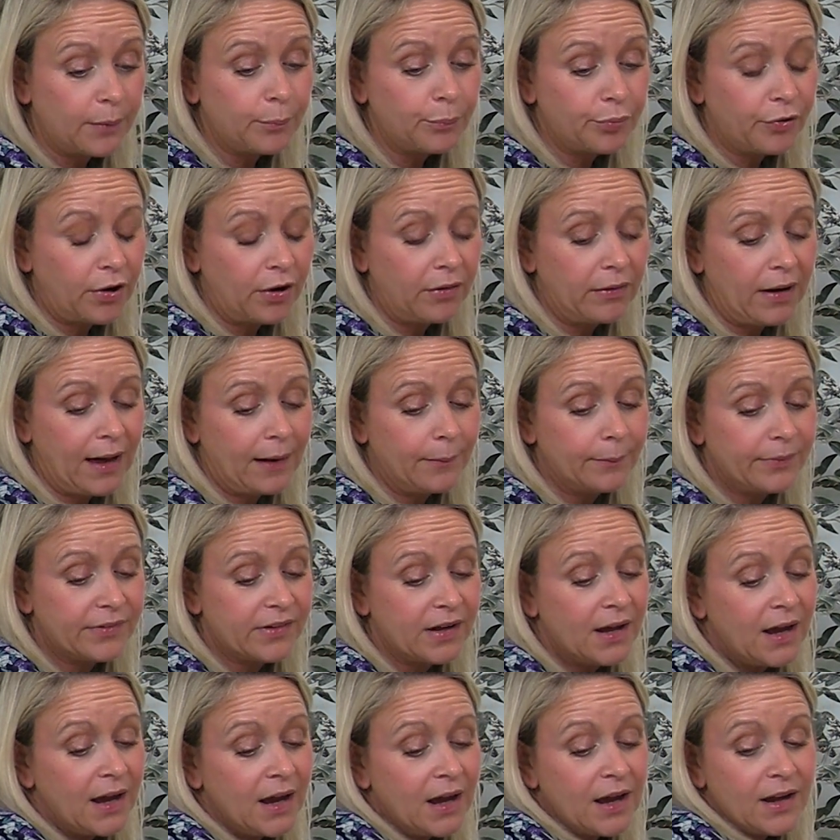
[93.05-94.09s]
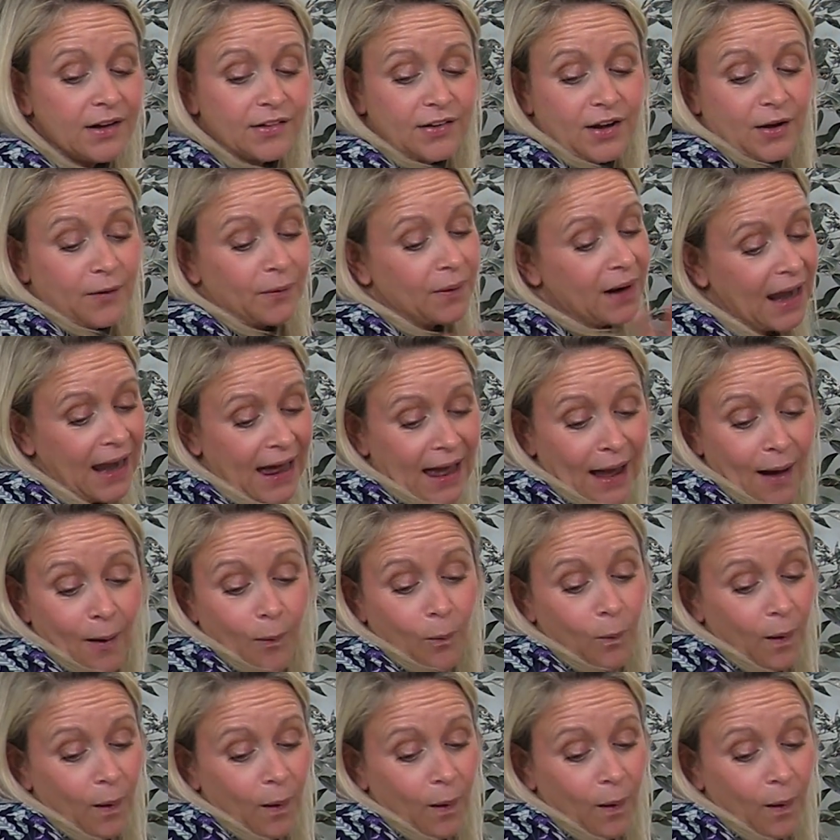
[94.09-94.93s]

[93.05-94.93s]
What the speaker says: and prolapse. So Claire,